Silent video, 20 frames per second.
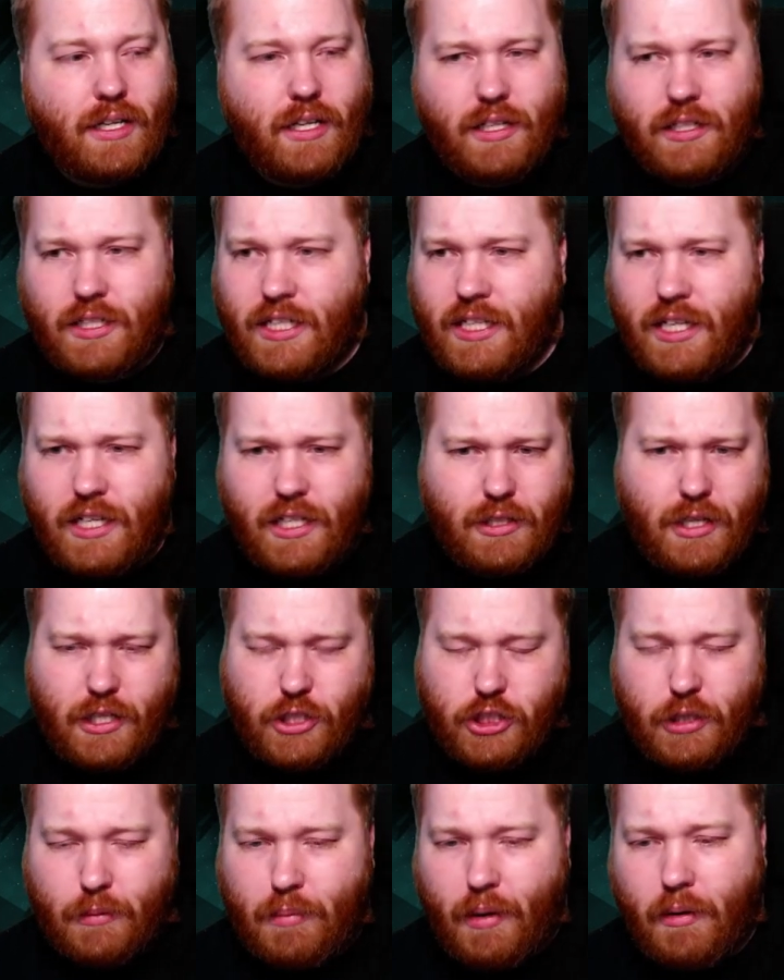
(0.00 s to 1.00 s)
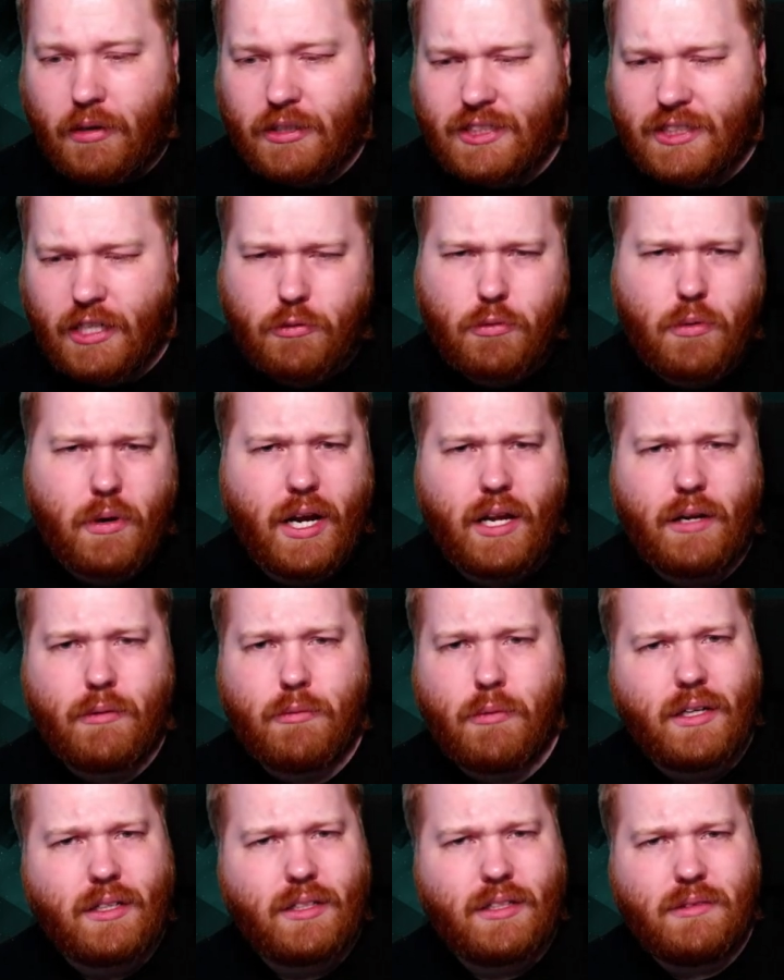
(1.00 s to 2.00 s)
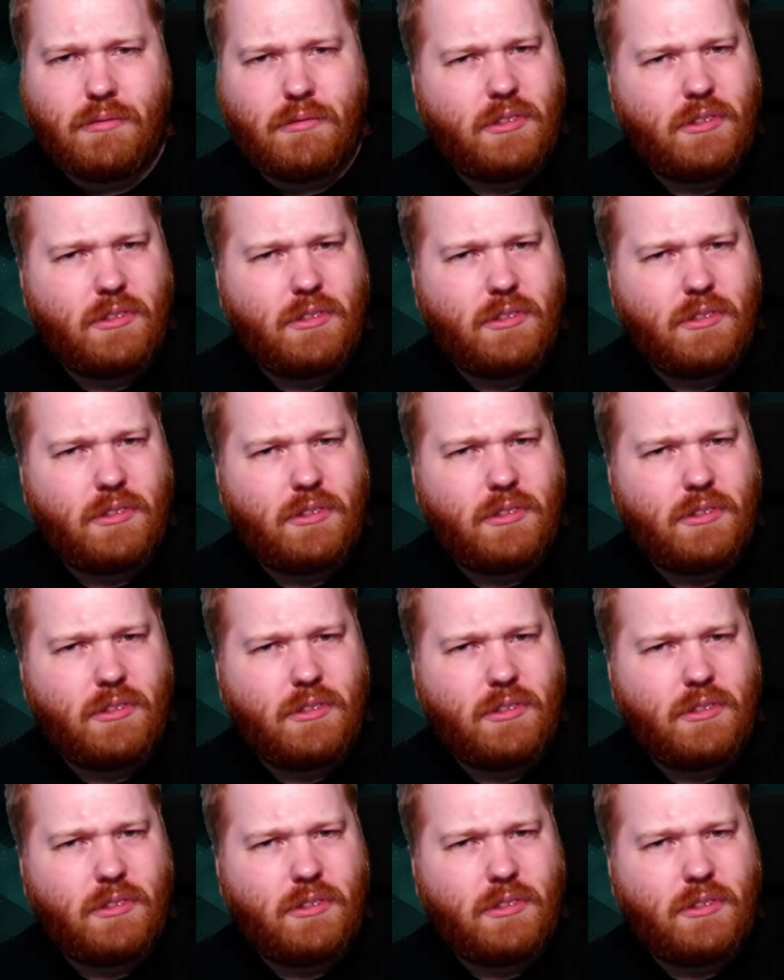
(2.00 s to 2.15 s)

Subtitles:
And he, Shinpei, was like, wait, what?